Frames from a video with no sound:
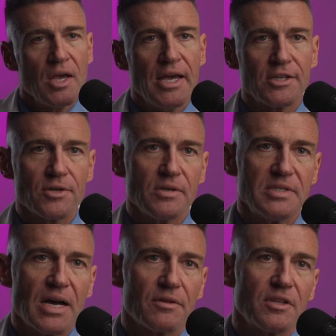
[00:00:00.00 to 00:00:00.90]
And it
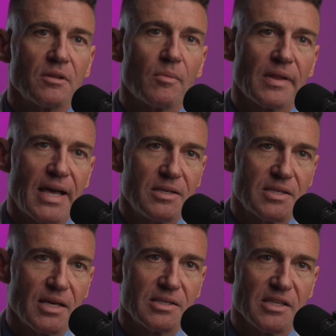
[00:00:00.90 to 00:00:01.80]
turns out that the
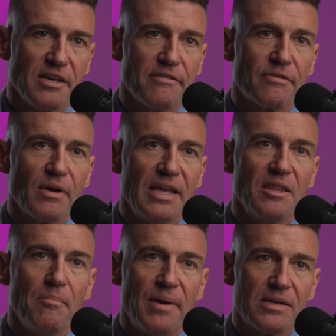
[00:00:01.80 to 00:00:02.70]
melanocytes live in
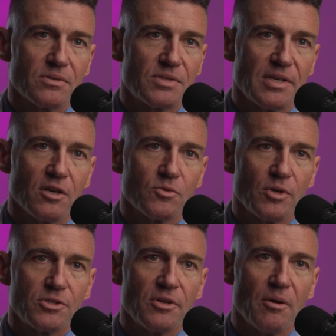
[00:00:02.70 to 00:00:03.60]
the basal cells,
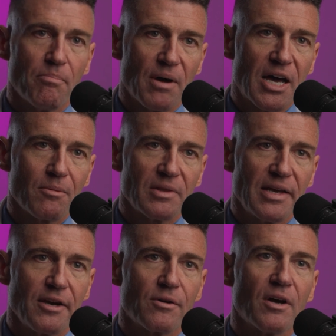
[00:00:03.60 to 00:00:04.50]
which are in the bottom
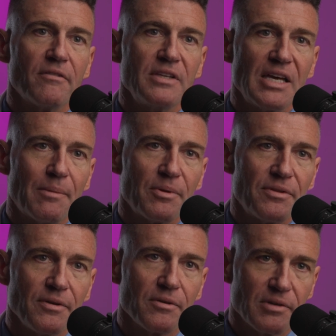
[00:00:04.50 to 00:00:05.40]
layer of the
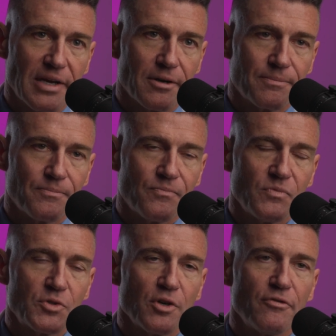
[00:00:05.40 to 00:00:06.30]
epithelial layer.
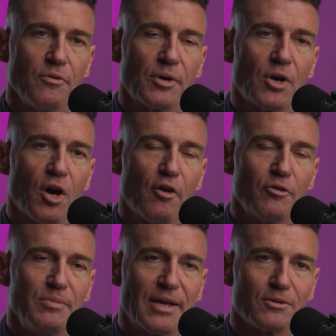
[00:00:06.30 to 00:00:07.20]
So if you recall
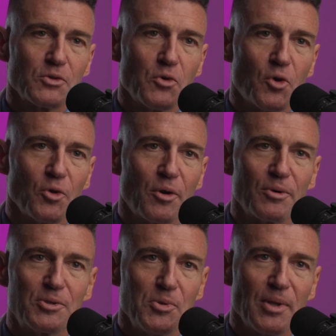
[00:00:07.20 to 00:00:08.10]
from dental school, there
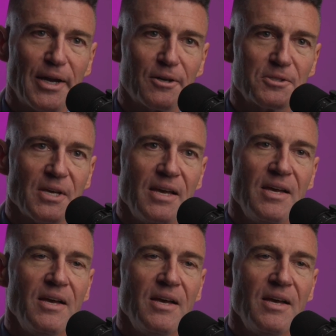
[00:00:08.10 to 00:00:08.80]
were two layers.